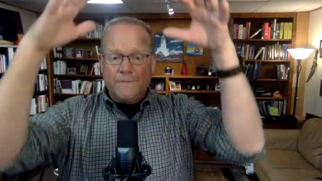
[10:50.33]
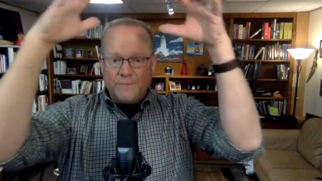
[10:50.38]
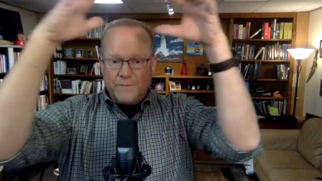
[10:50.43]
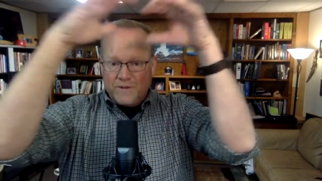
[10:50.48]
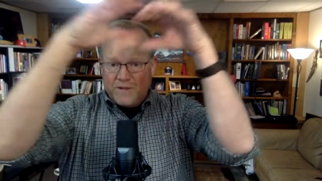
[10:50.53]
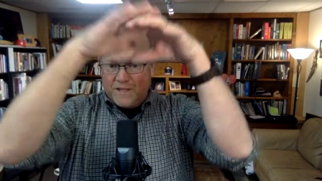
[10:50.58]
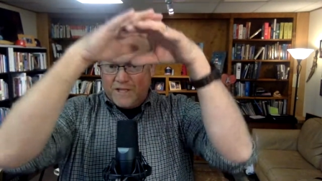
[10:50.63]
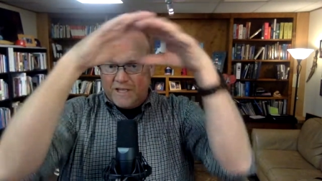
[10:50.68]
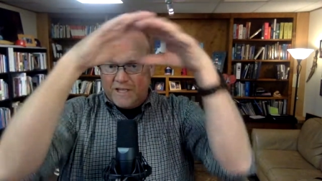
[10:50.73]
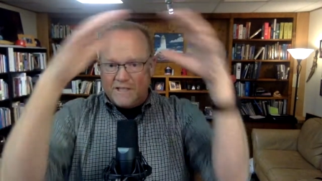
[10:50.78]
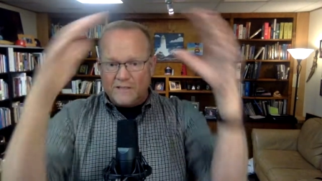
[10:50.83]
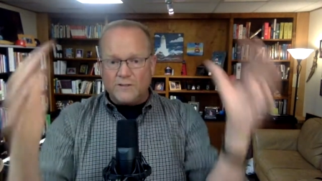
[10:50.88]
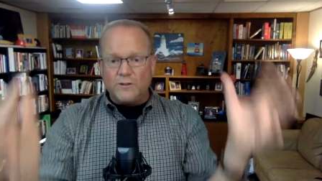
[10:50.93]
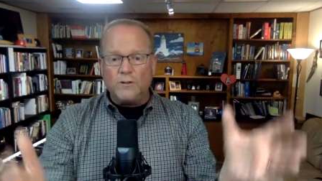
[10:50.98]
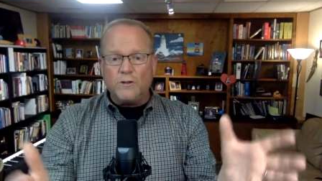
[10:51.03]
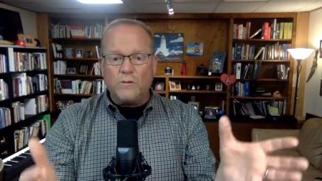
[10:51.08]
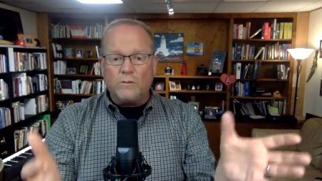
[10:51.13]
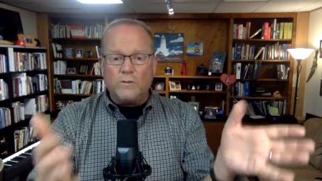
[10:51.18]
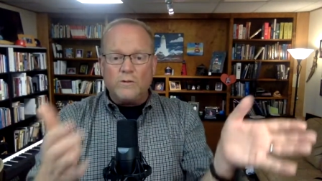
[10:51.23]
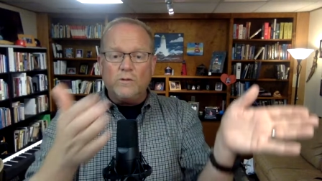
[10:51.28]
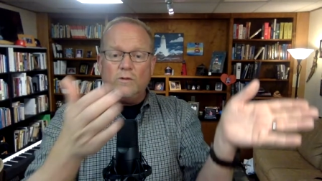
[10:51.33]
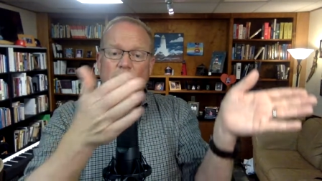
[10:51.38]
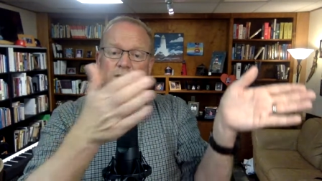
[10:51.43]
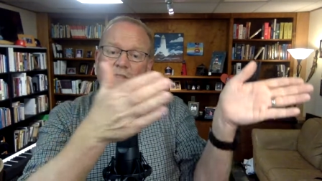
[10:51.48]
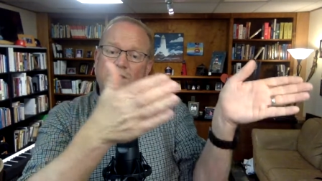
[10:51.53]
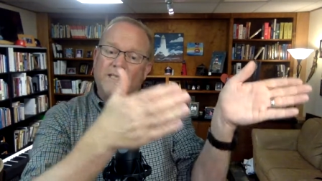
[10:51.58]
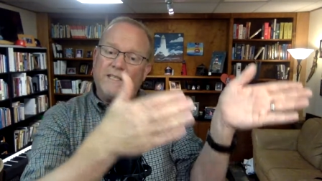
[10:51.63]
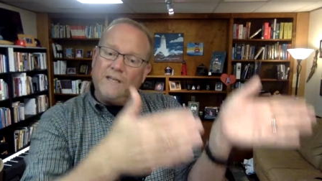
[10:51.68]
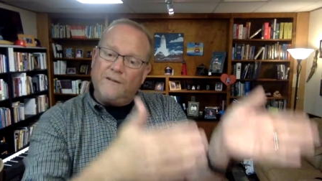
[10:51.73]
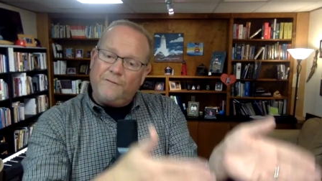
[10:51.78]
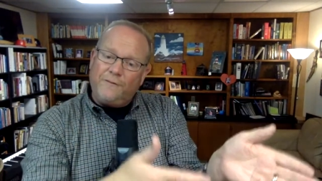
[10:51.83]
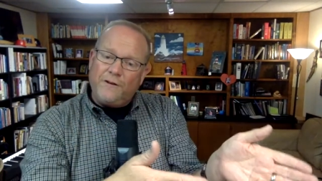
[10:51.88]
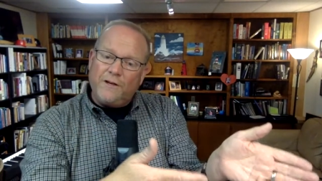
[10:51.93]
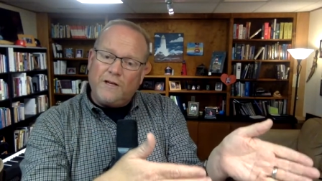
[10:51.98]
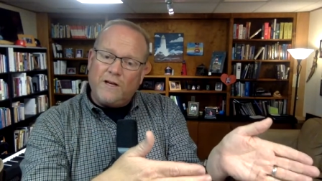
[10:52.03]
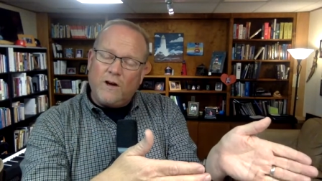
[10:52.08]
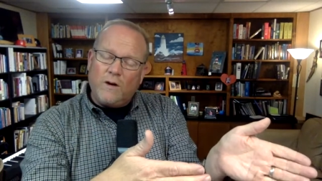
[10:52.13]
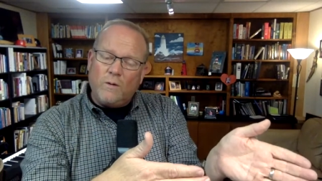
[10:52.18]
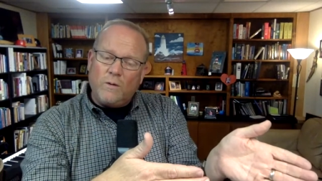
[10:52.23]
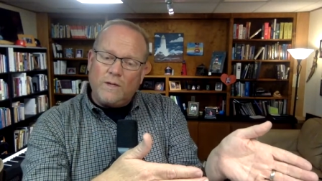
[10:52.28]
These are the rules. And if you
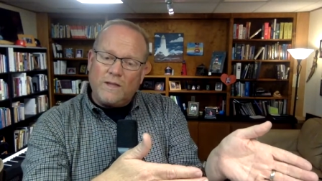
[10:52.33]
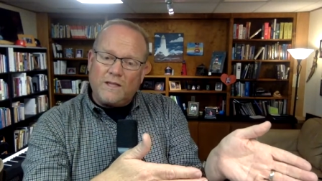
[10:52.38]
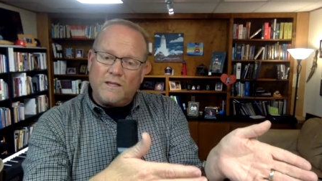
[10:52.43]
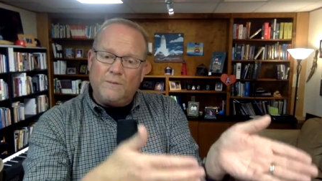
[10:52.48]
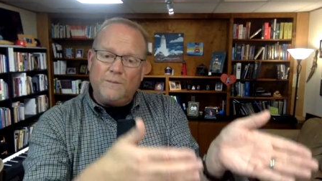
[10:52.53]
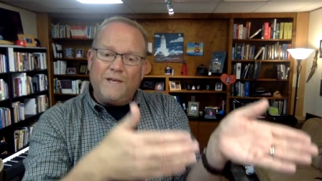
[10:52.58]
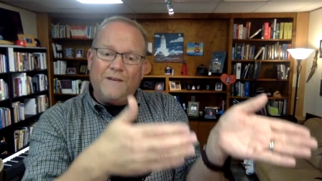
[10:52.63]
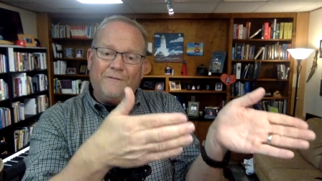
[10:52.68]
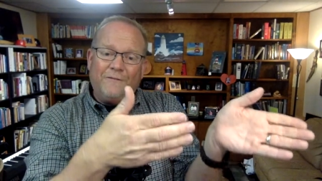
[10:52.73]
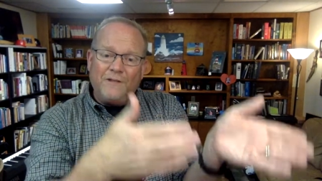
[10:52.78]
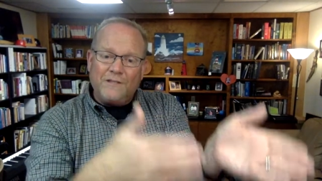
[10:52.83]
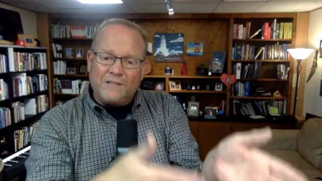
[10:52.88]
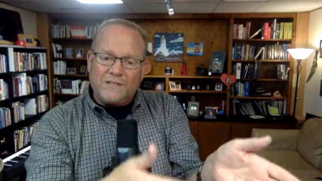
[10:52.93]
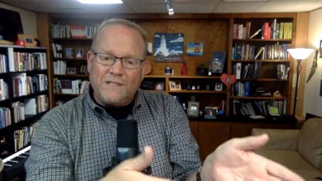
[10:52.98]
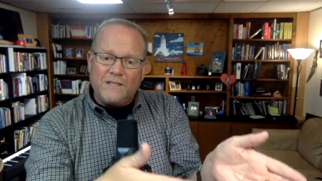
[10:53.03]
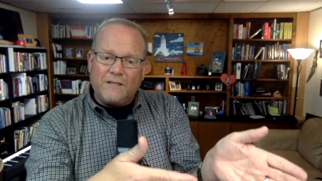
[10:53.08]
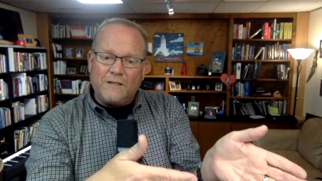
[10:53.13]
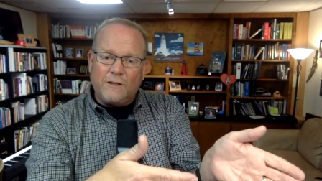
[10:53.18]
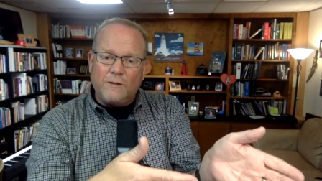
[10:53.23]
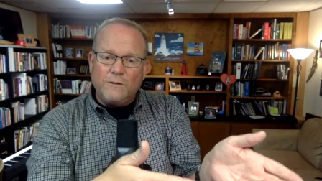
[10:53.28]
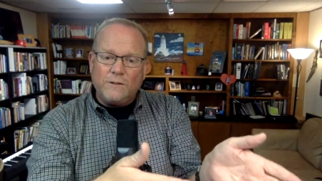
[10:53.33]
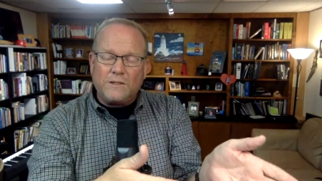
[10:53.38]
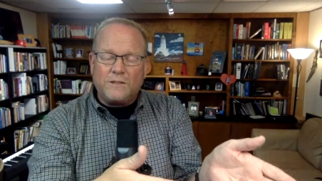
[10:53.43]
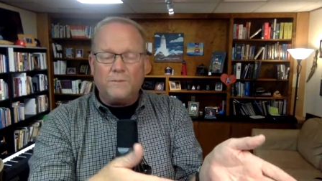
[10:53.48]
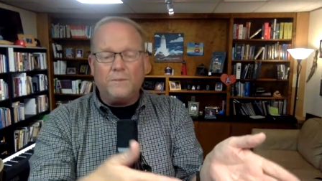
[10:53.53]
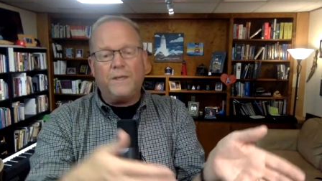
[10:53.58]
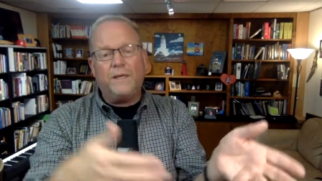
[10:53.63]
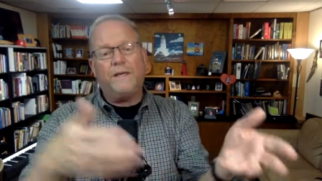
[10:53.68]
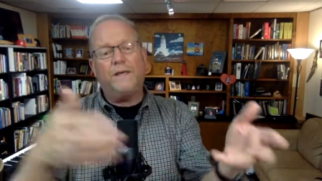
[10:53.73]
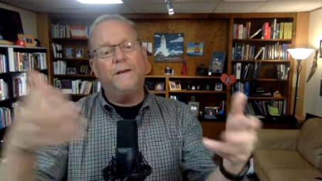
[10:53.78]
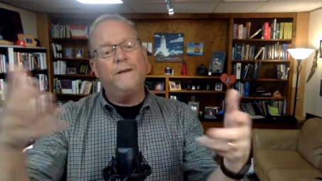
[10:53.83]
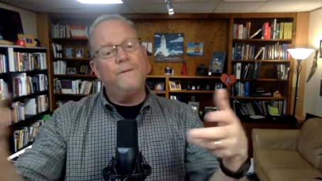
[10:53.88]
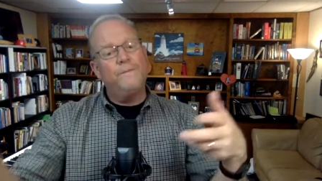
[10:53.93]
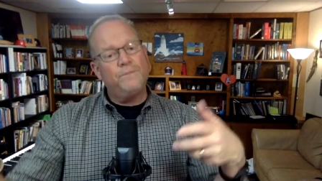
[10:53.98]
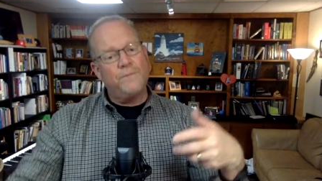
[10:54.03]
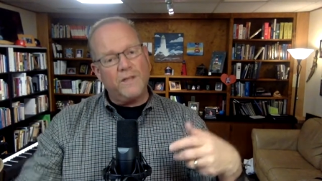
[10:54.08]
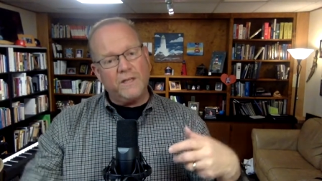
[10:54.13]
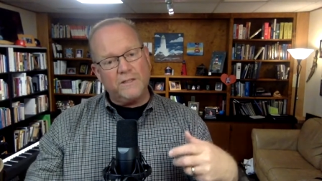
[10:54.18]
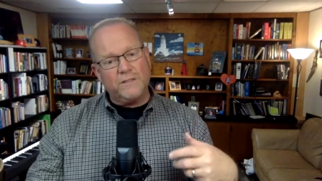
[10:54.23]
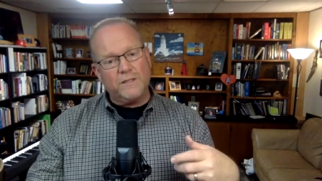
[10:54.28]
go with them, if you stick close to me,
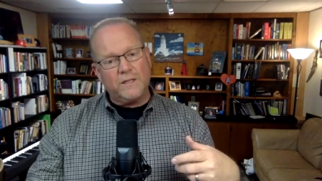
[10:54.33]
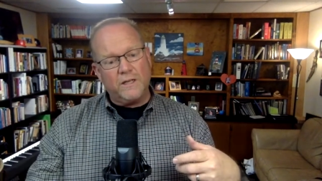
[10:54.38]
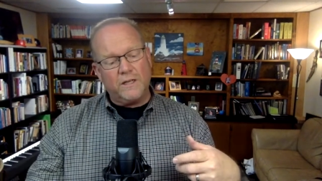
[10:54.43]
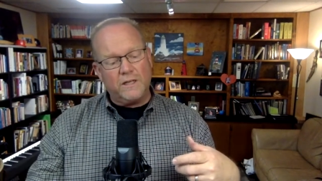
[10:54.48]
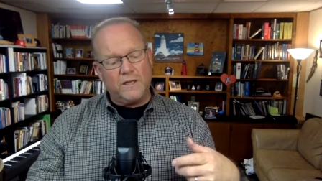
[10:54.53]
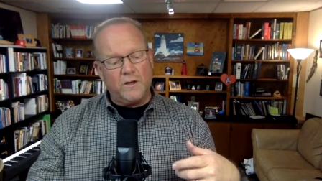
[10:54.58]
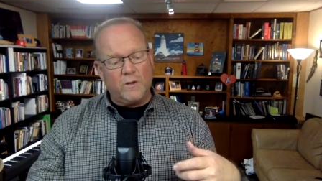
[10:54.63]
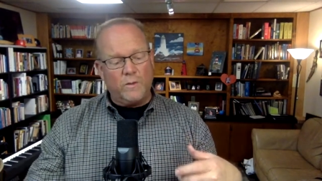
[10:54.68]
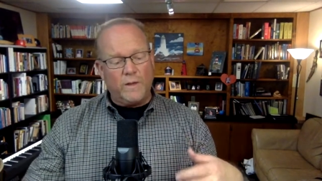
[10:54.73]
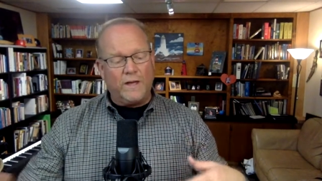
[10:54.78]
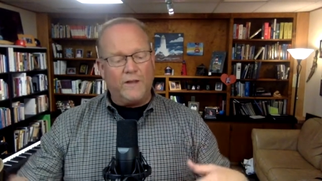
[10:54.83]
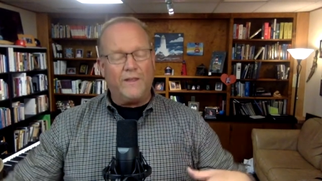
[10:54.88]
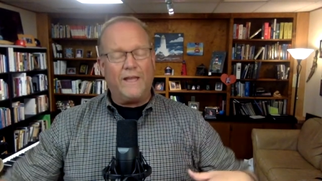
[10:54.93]
things are going to go well.